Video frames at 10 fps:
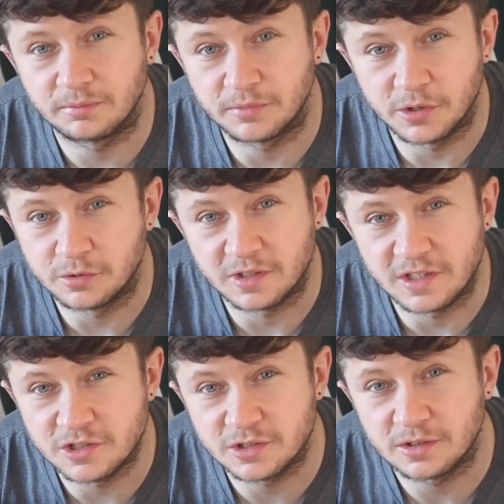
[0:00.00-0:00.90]

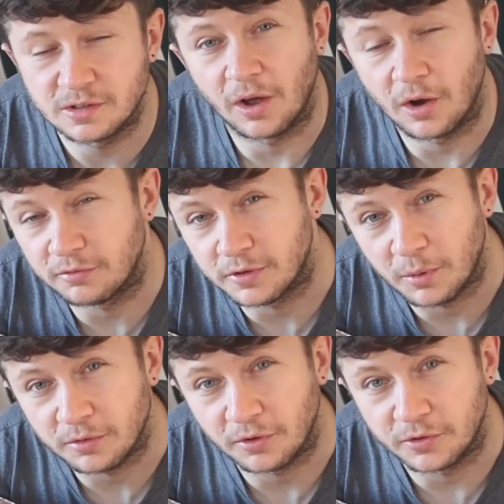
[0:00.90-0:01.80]
usage that hopefully you
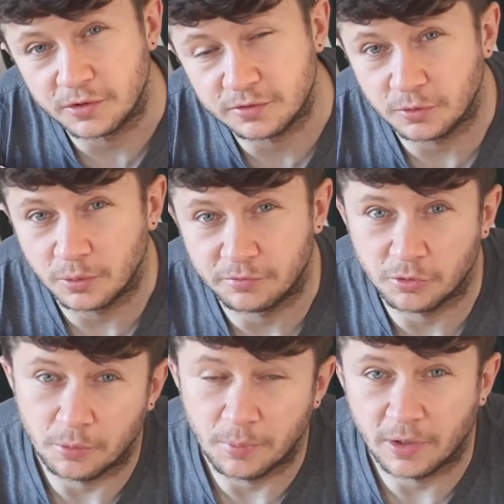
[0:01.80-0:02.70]
might find useful if
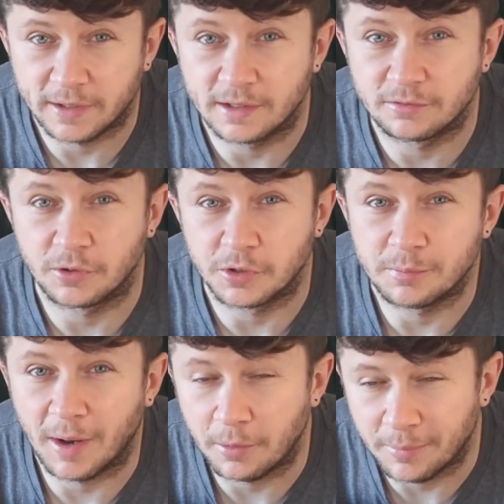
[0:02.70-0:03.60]
you're on the market for a new power